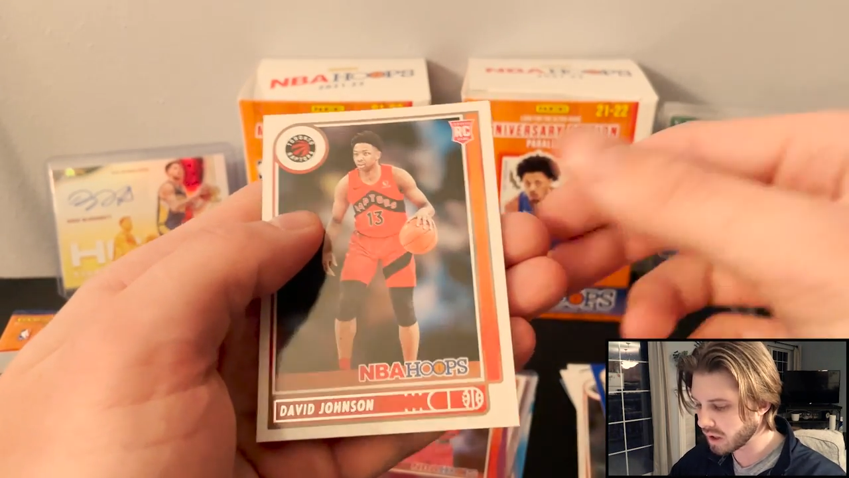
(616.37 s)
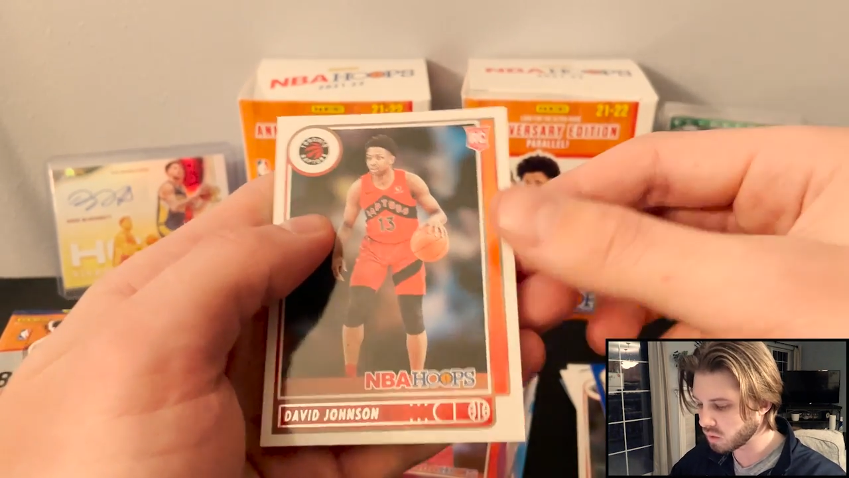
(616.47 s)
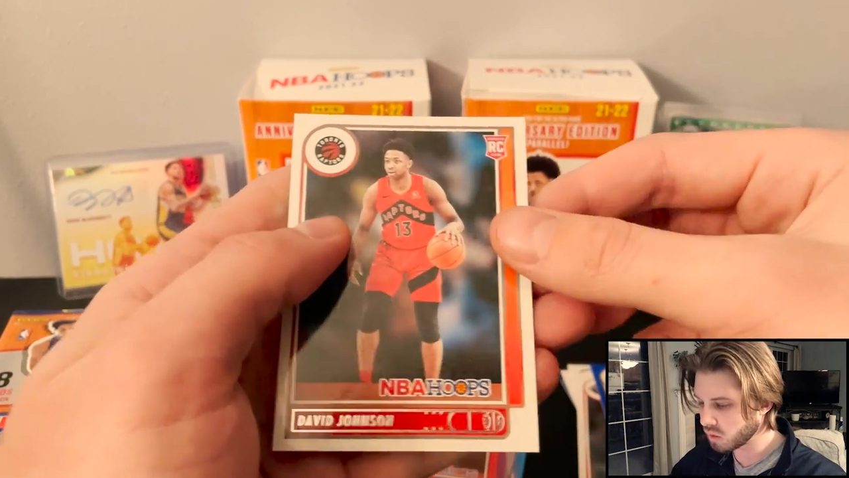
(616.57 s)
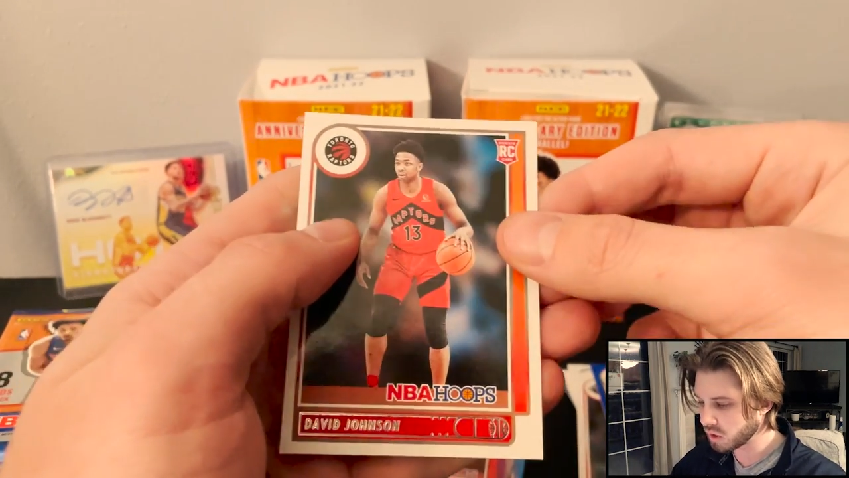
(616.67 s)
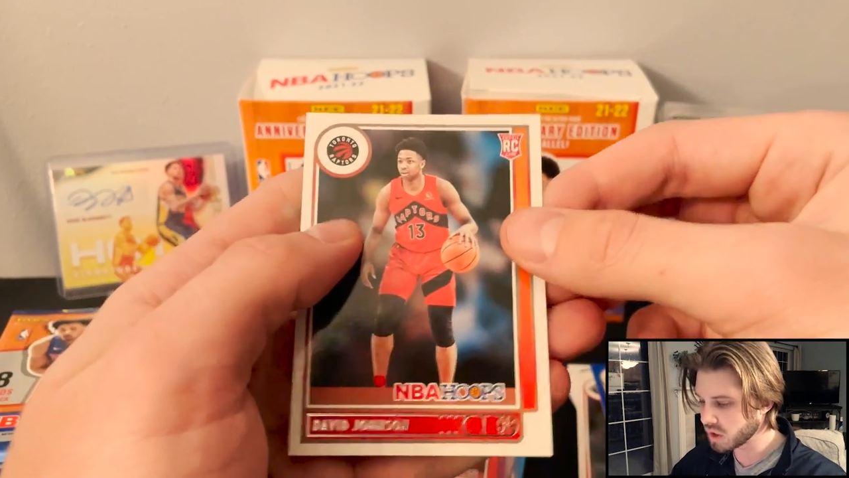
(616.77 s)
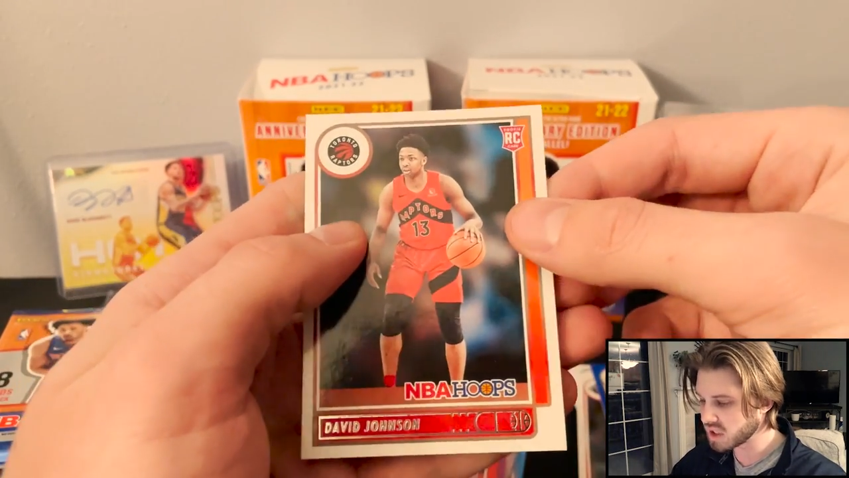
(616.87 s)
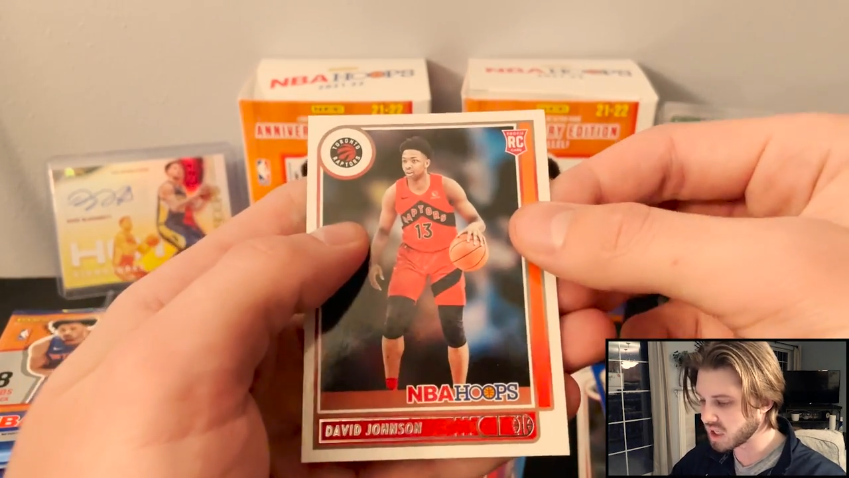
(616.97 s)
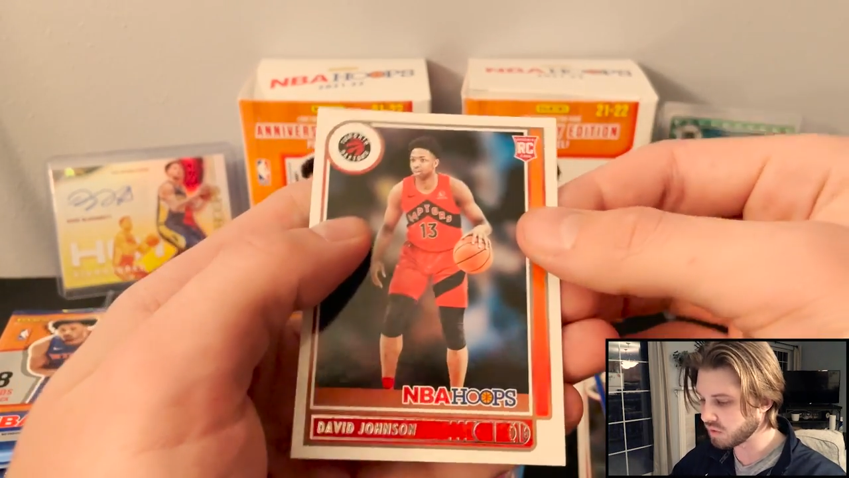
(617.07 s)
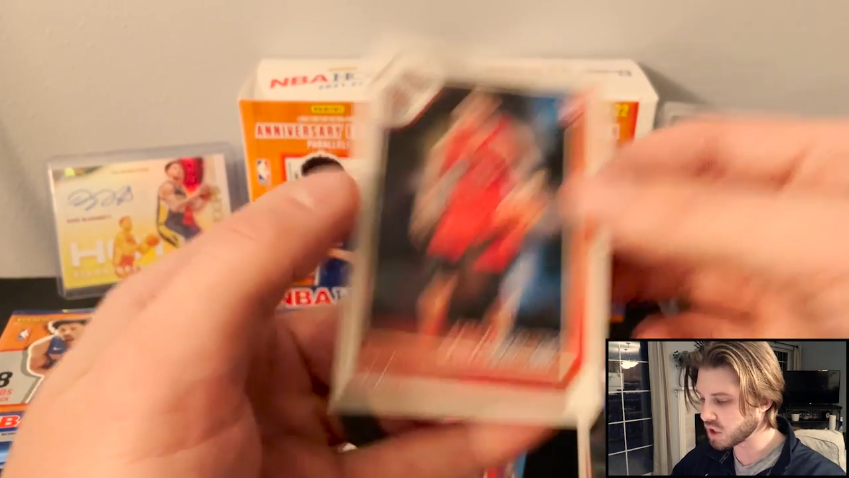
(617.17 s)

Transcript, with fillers: our rookie is David